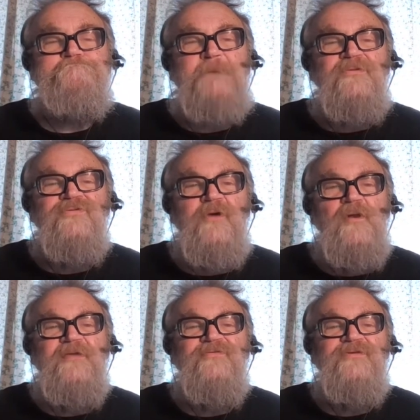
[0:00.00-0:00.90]
So
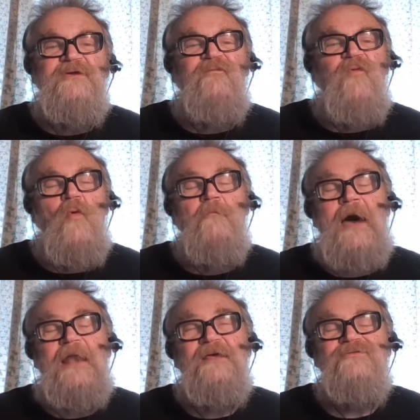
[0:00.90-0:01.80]
let's see,
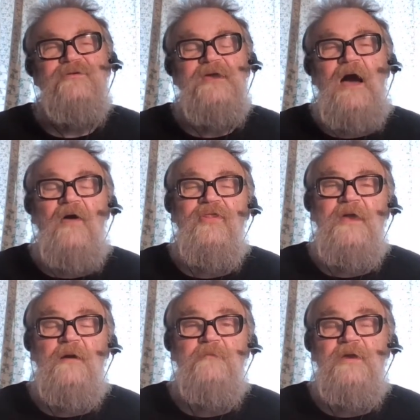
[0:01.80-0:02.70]
formality. I
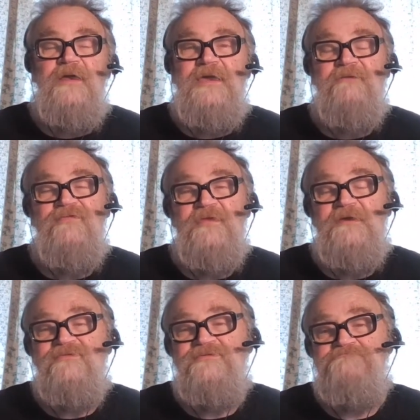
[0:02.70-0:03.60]
think I'm going to give
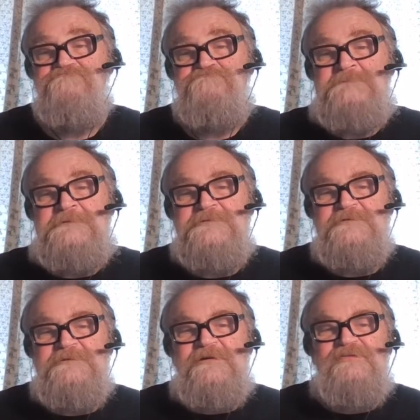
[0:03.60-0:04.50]
this
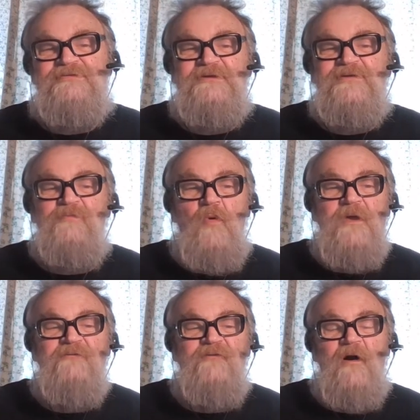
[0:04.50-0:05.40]

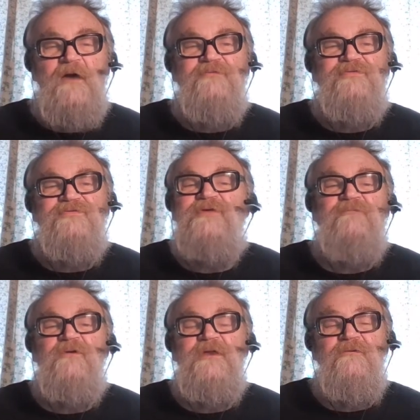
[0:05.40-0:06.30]
6.5,
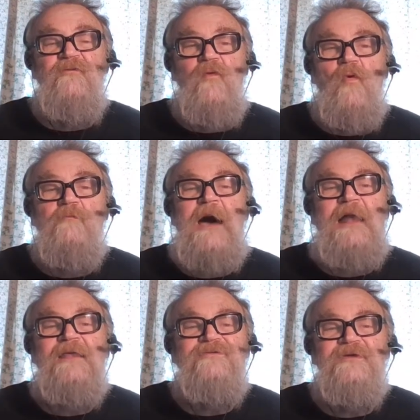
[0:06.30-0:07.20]
7 in
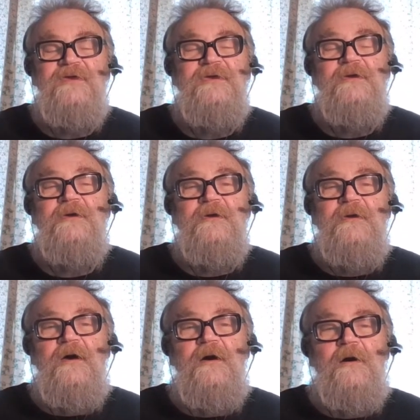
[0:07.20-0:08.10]
formality.
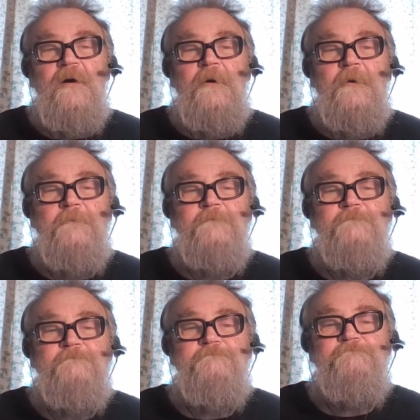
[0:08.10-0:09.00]

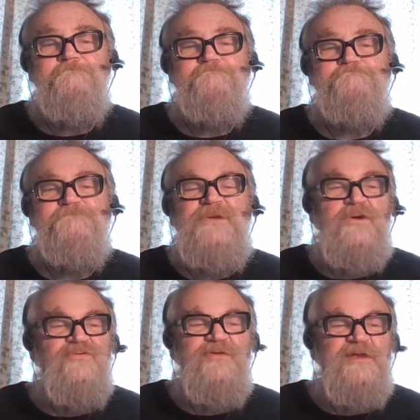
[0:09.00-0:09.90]

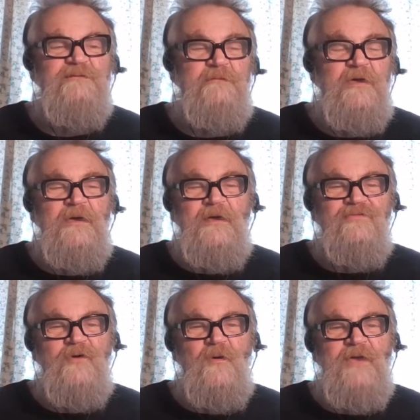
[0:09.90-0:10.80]
Use it,
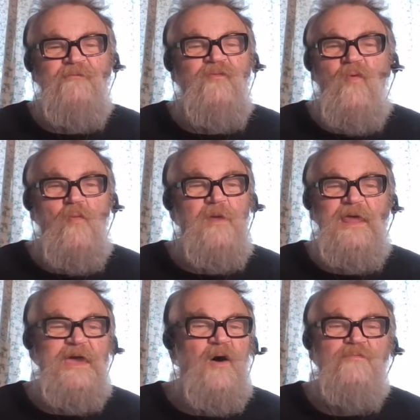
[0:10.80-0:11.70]
so
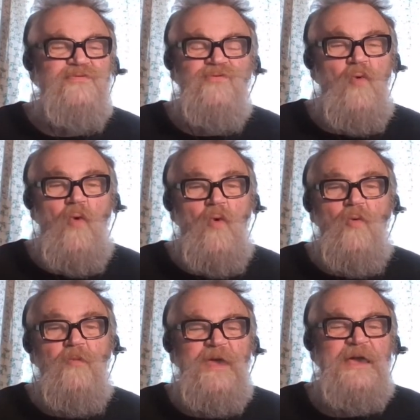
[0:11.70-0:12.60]
informally,
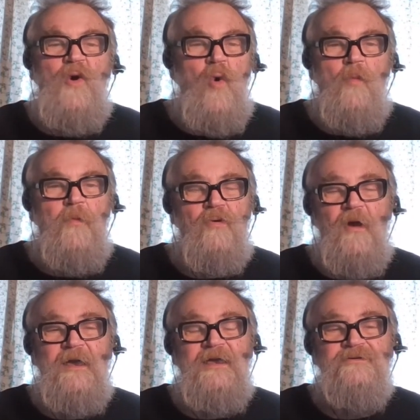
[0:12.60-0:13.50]
absorb,
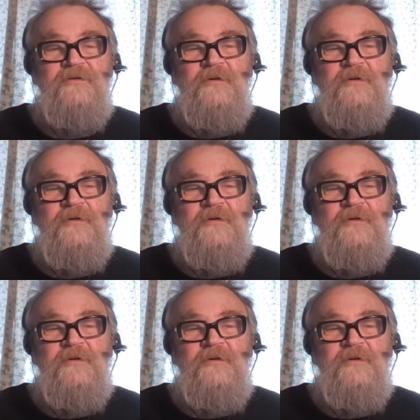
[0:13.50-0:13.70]
incorporate.